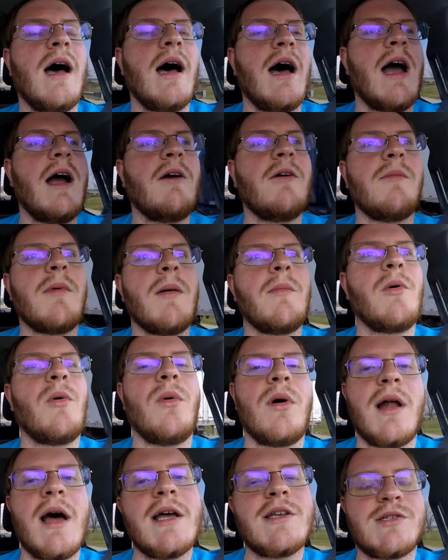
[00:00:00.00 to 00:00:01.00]
I remember
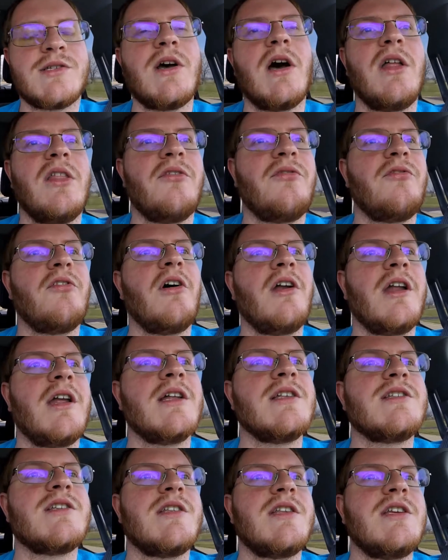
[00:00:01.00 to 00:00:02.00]
when I saw the front
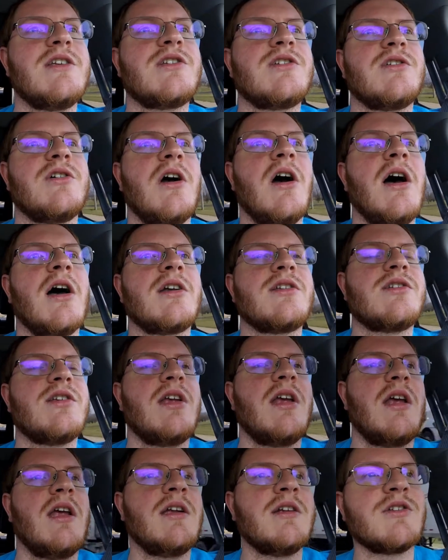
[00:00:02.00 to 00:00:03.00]
ends of these trucks,
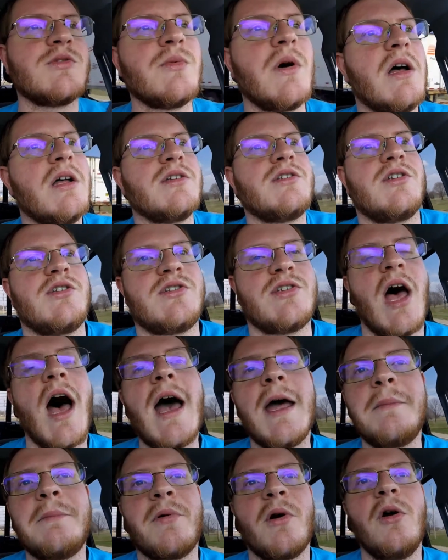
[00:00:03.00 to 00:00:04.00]
and as well as the
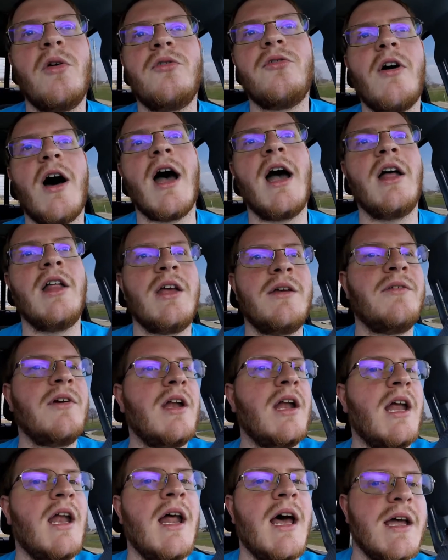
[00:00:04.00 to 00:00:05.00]
side profile even,
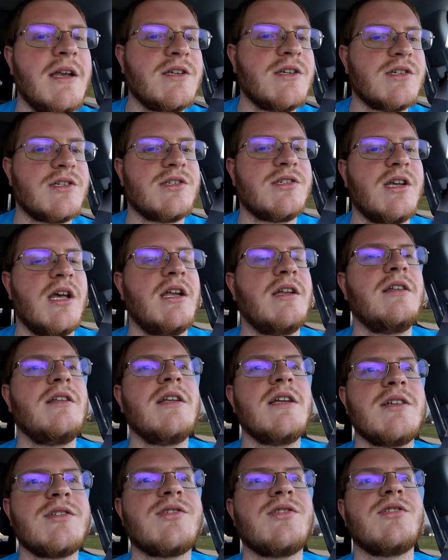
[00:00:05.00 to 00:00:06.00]
and I just said,
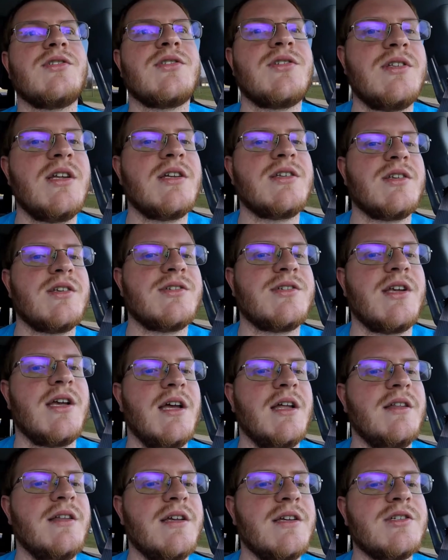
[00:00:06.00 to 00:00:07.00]
this is
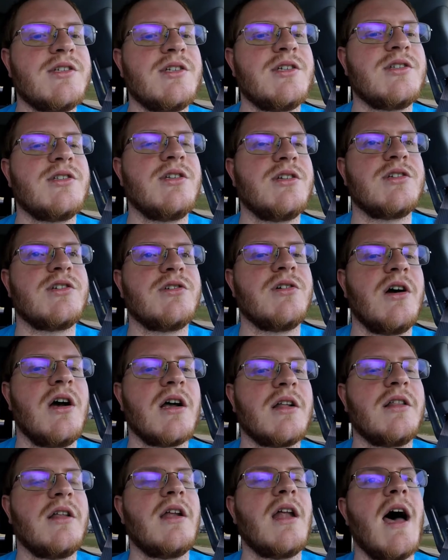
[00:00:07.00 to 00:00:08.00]
it. This is the
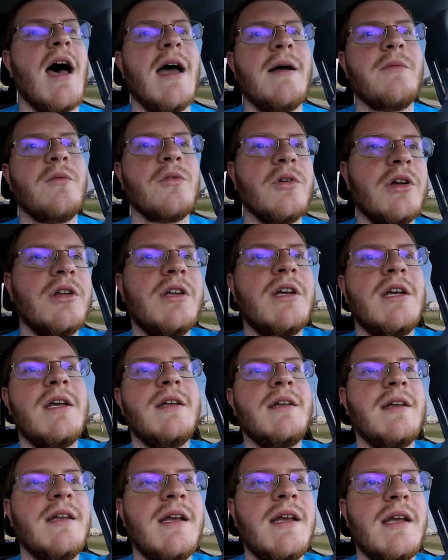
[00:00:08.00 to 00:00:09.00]
truck that I really
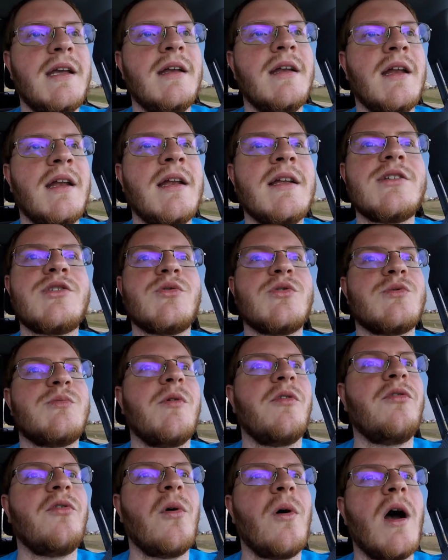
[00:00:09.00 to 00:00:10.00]
need. And this was
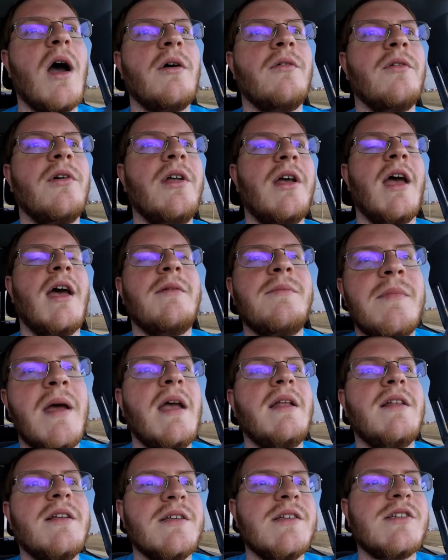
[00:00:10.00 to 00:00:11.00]
before I really had made the